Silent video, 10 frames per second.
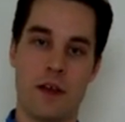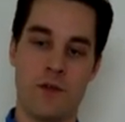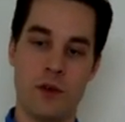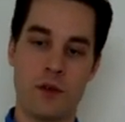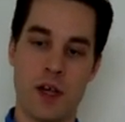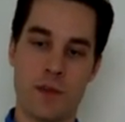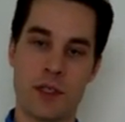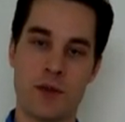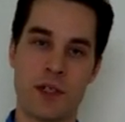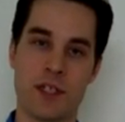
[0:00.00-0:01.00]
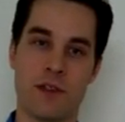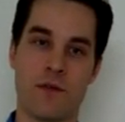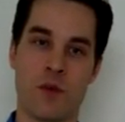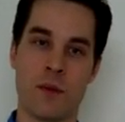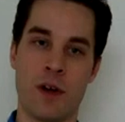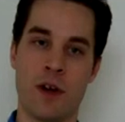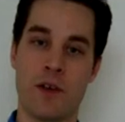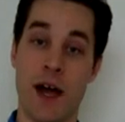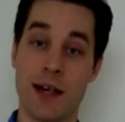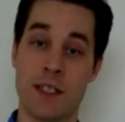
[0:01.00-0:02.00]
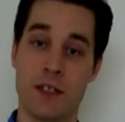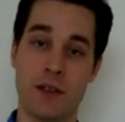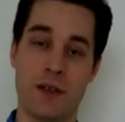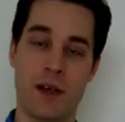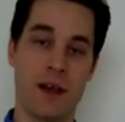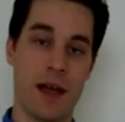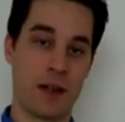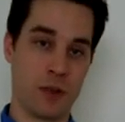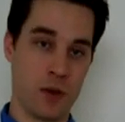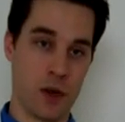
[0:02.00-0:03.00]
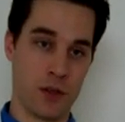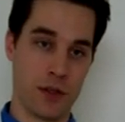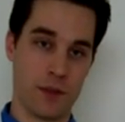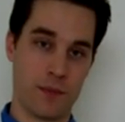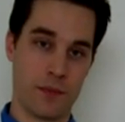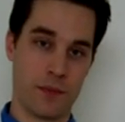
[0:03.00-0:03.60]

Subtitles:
Fuel comes to us in the form of oxygen and glucose.